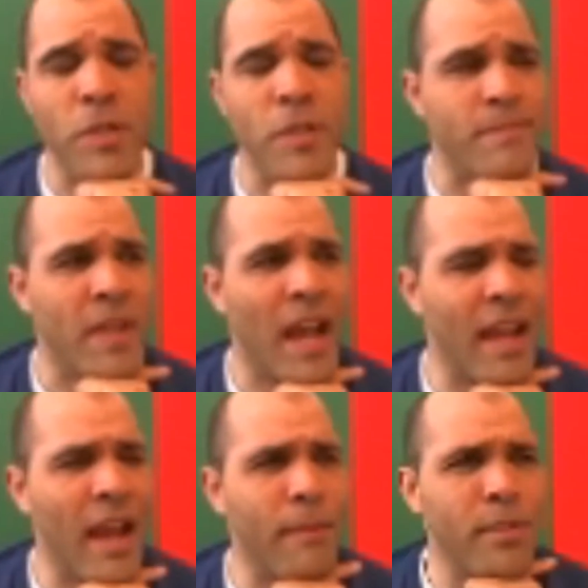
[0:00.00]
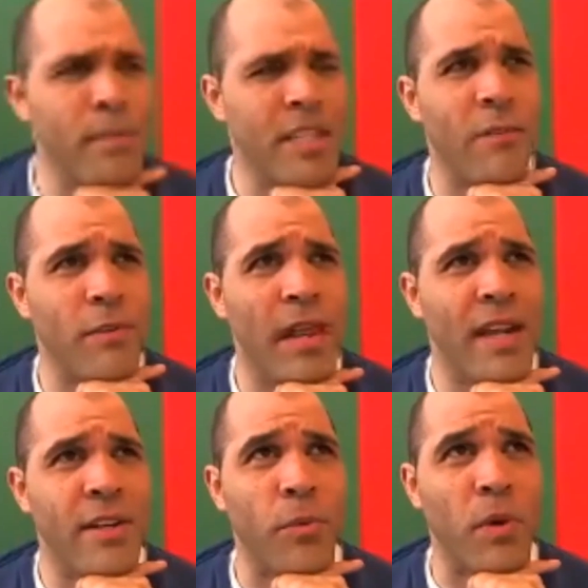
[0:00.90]
Sure. I, I would see a level
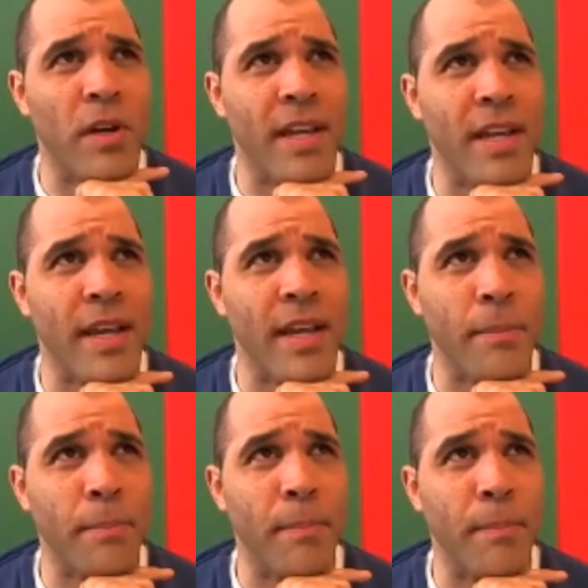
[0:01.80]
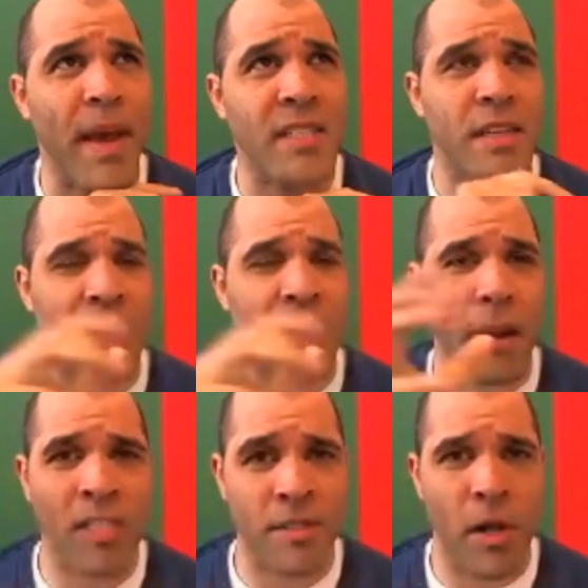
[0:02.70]
editor working best in
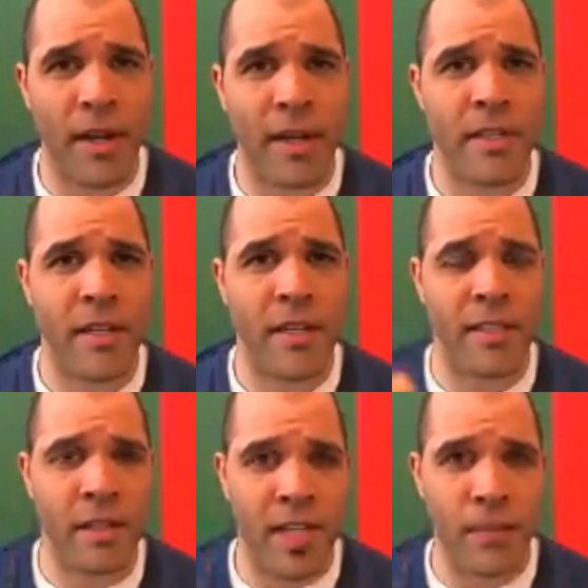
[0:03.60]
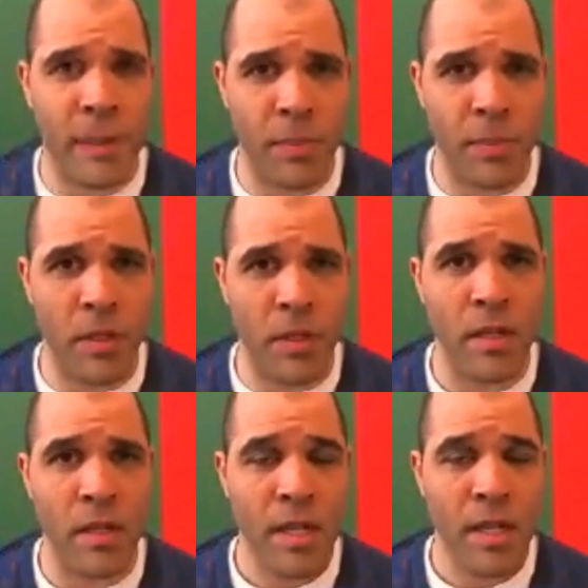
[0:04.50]
a boxed product, because it'll keep
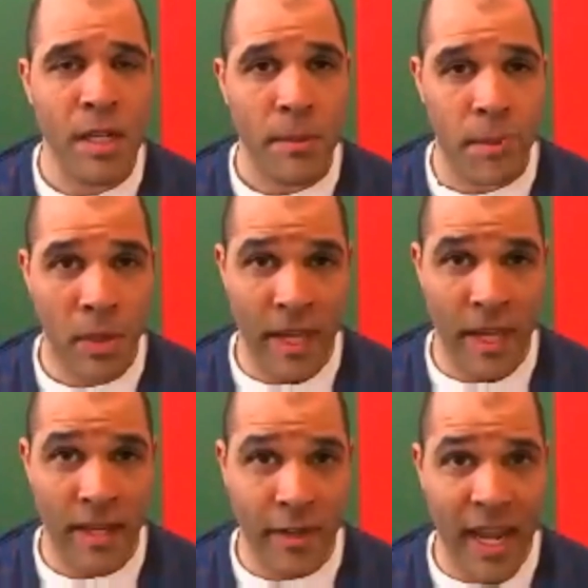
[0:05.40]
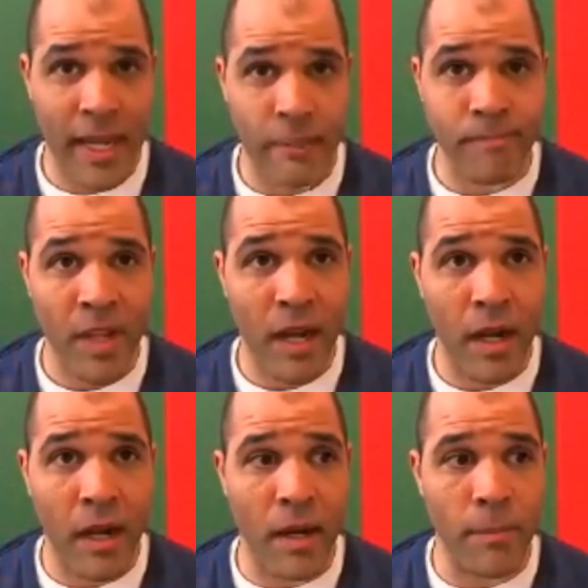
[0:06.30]
people playing your game
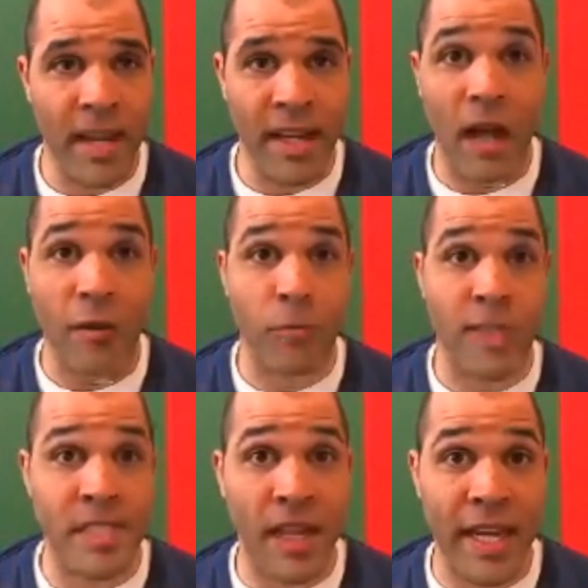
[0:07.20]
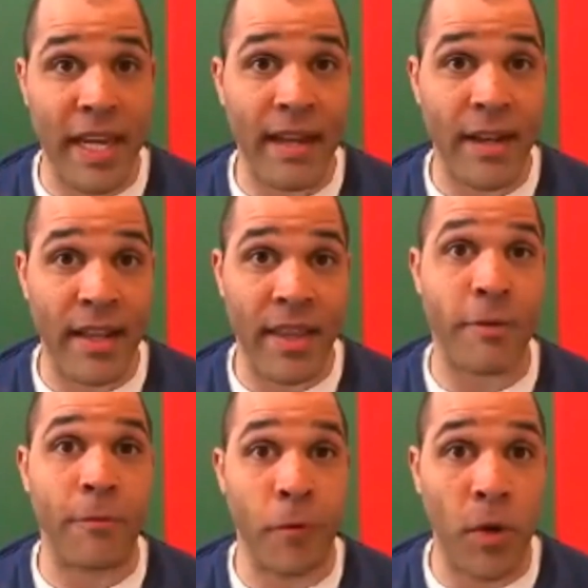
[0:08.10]
um, and not reselling it, and
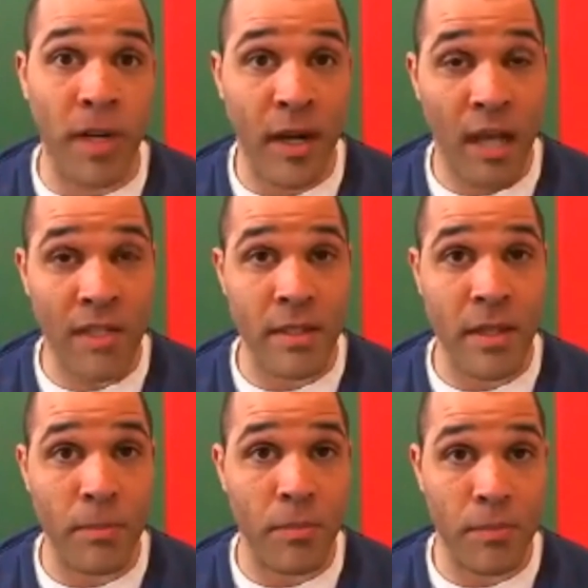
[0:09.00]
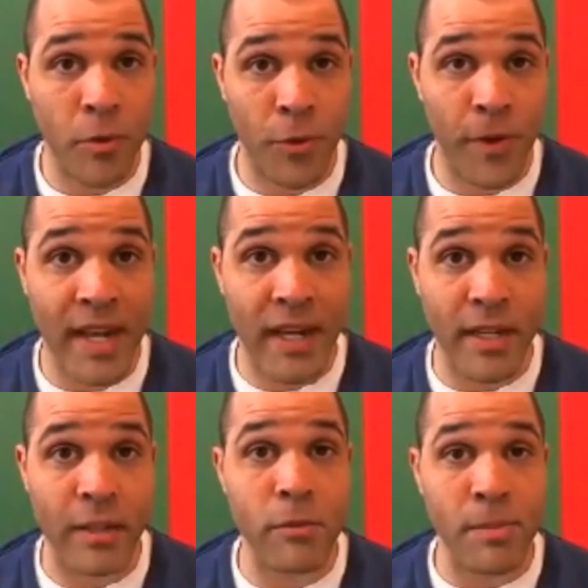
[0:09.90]
therefore cause, um, creating
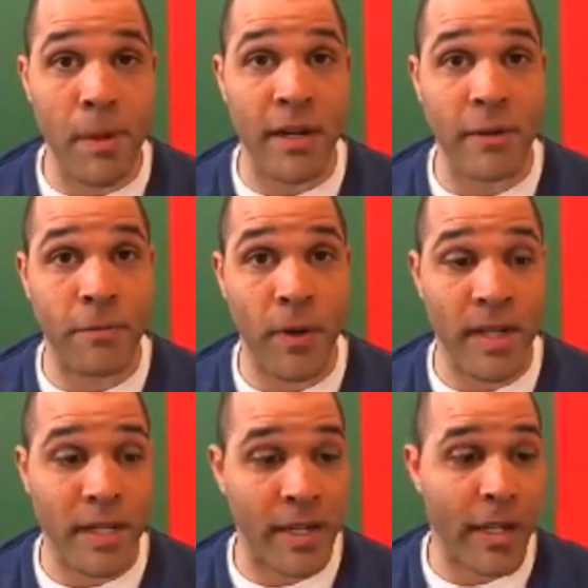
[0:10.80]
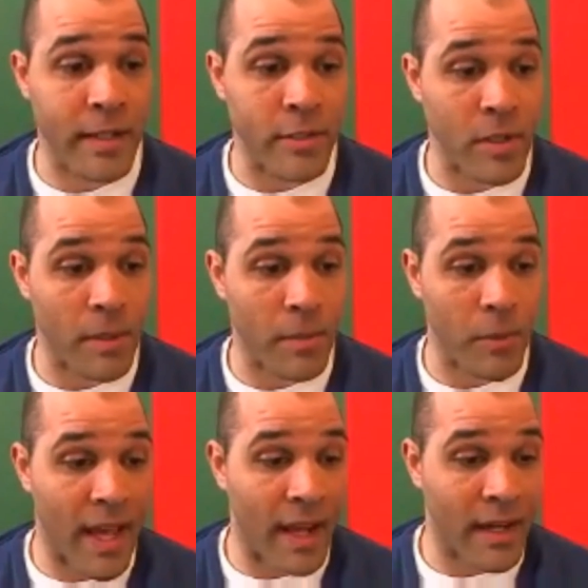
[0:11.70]
a used market for it and getting in
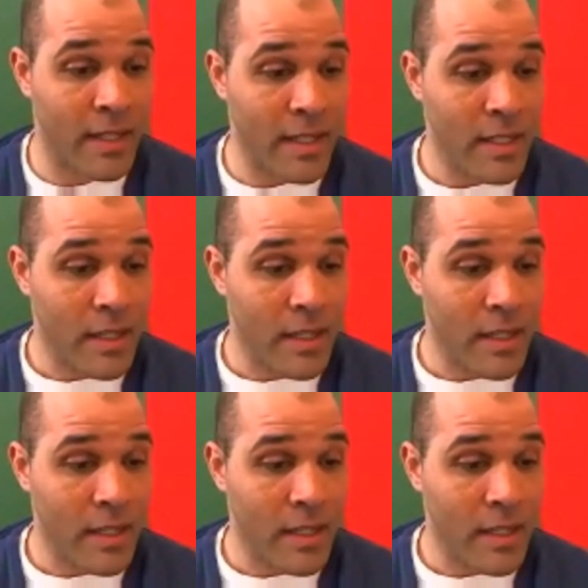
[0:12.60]
trouble with that.